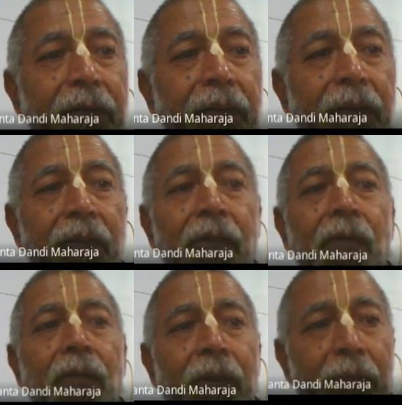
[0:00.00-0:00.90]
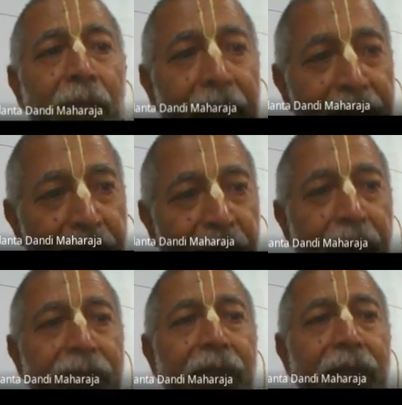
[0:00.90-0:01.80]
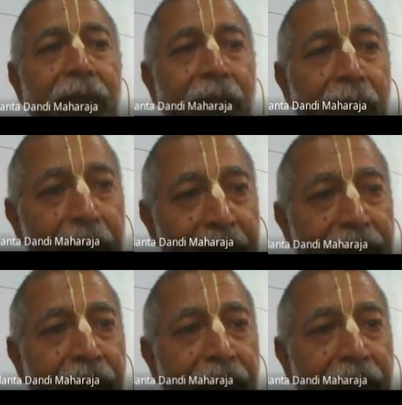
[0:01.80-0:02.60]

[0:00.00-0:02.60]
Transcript: For sake of myself,